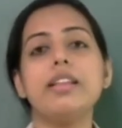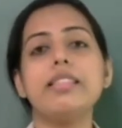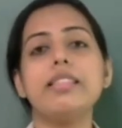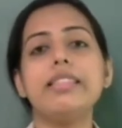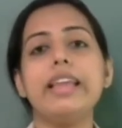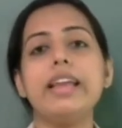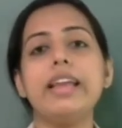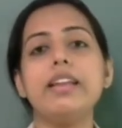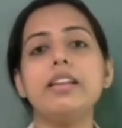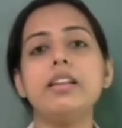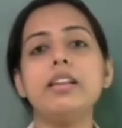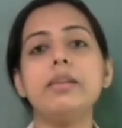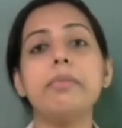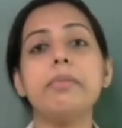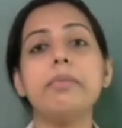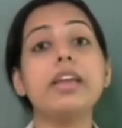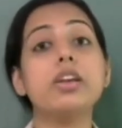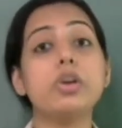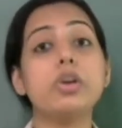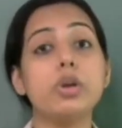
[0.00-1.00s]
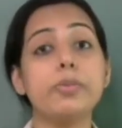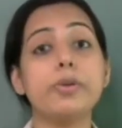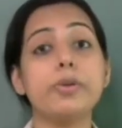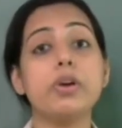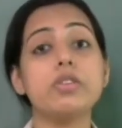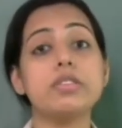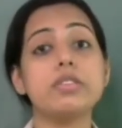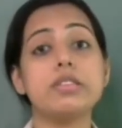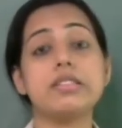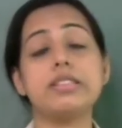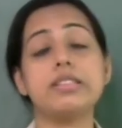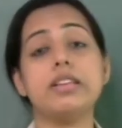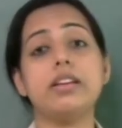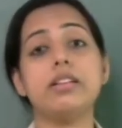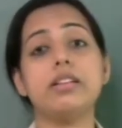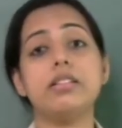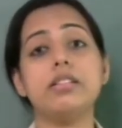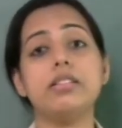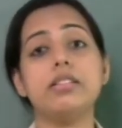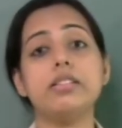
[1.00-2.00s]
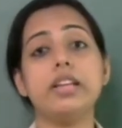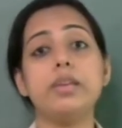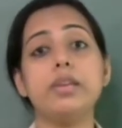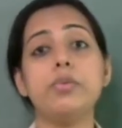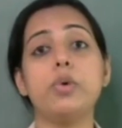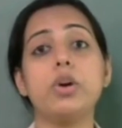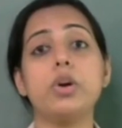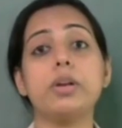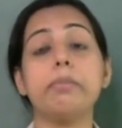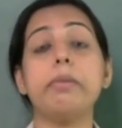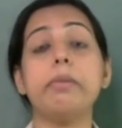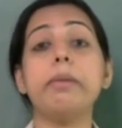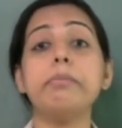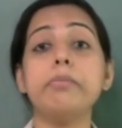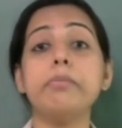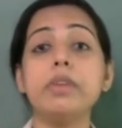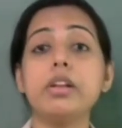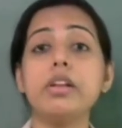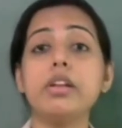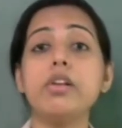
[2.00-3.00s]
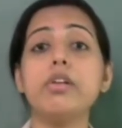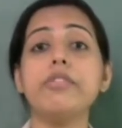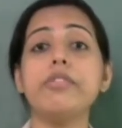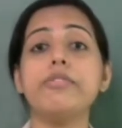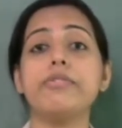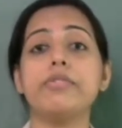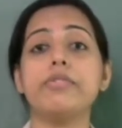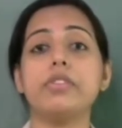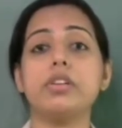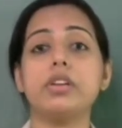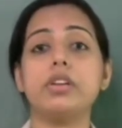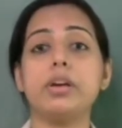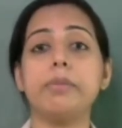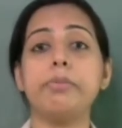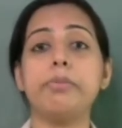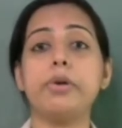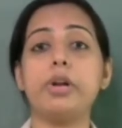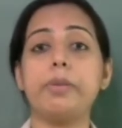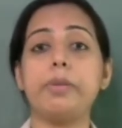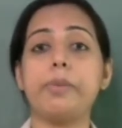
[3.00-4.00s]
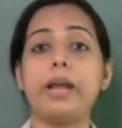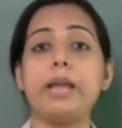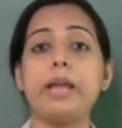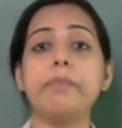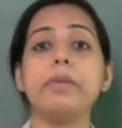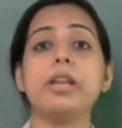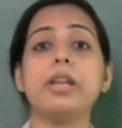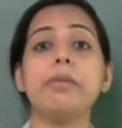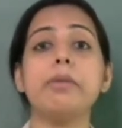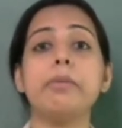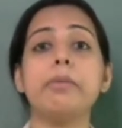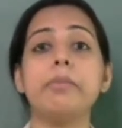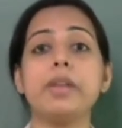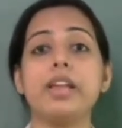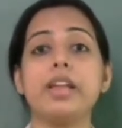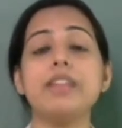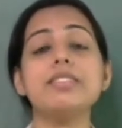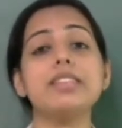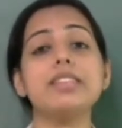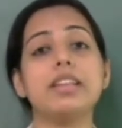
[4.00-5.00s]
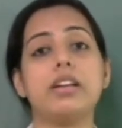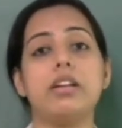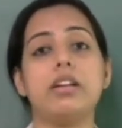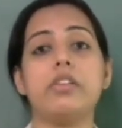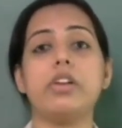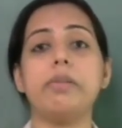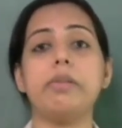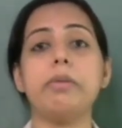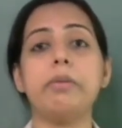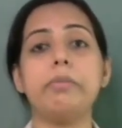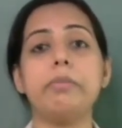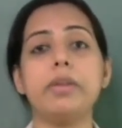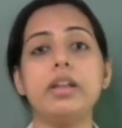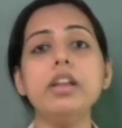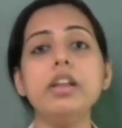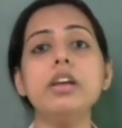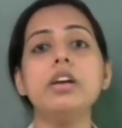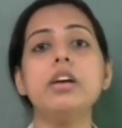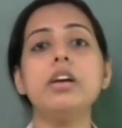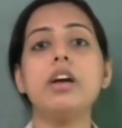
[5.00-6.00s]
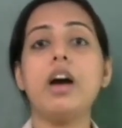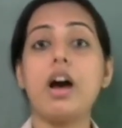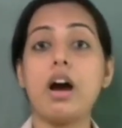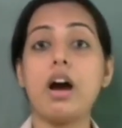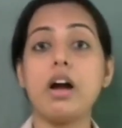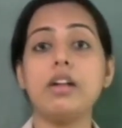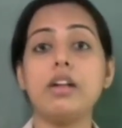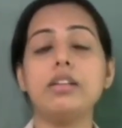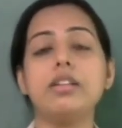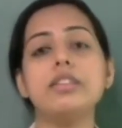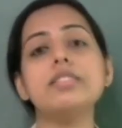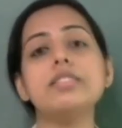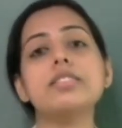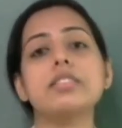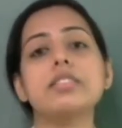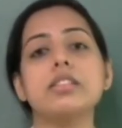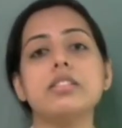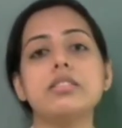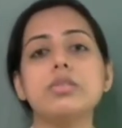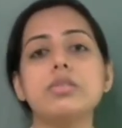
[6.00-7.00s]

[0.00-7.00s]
Then microprocessor, then what? Memory of computer, primary memory and secondary memory, hard disk.